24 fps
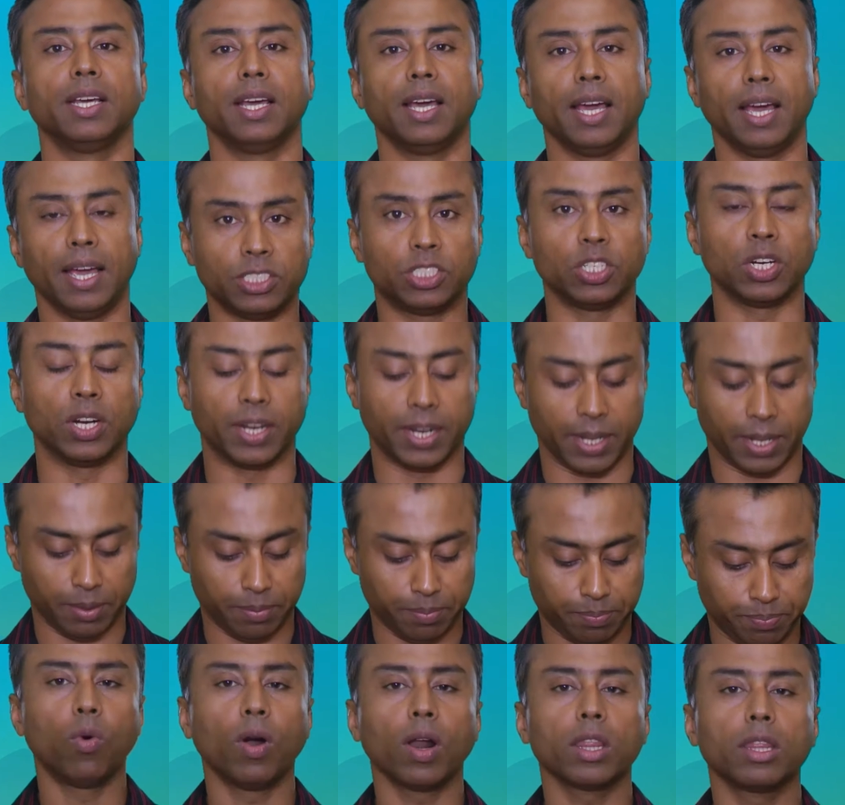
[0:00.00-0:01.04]
agility.
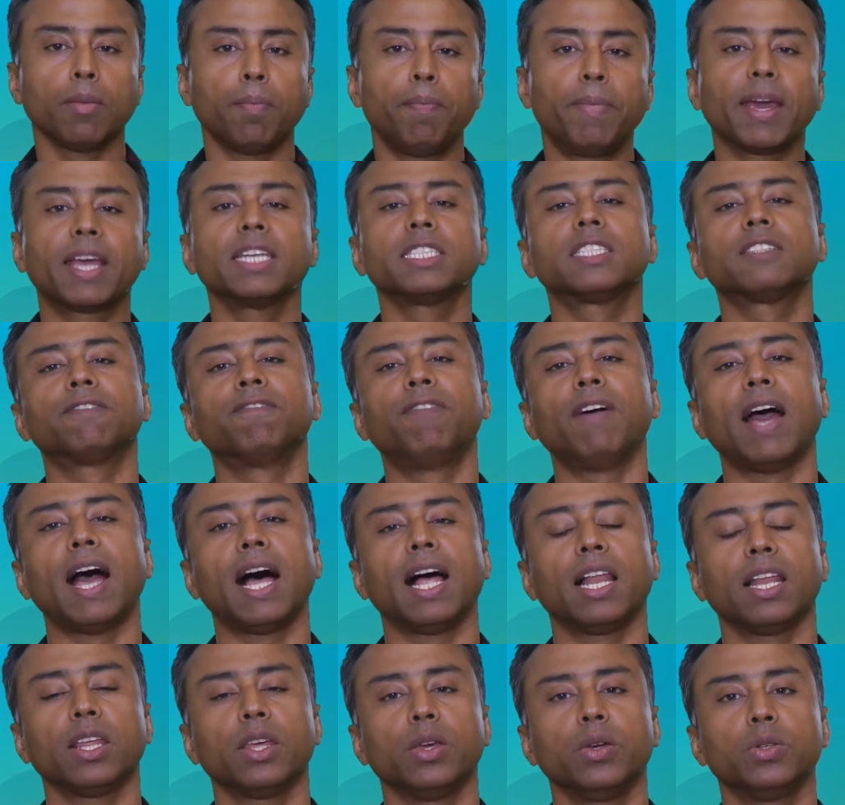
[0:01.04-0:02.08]
One of the biggest
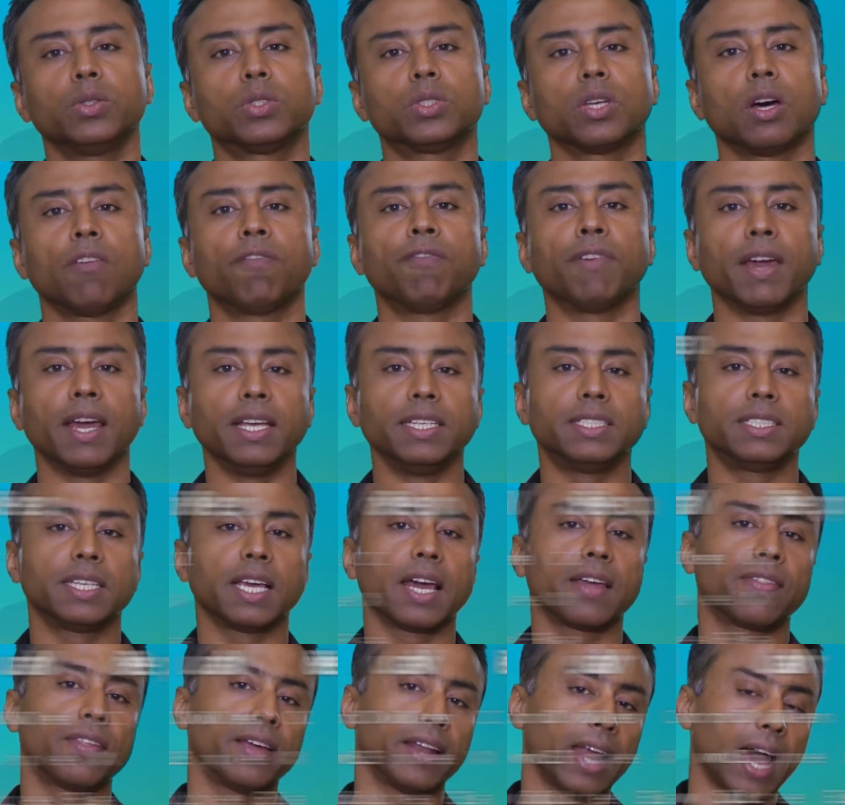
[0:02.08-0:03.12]
values of
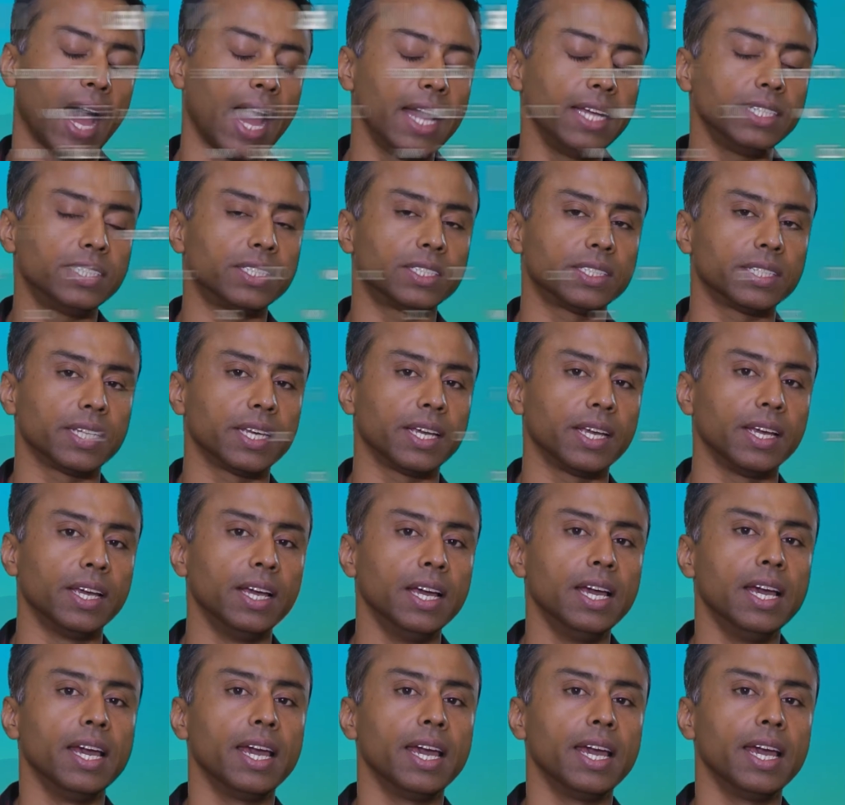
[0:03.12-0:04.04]
ACI that I see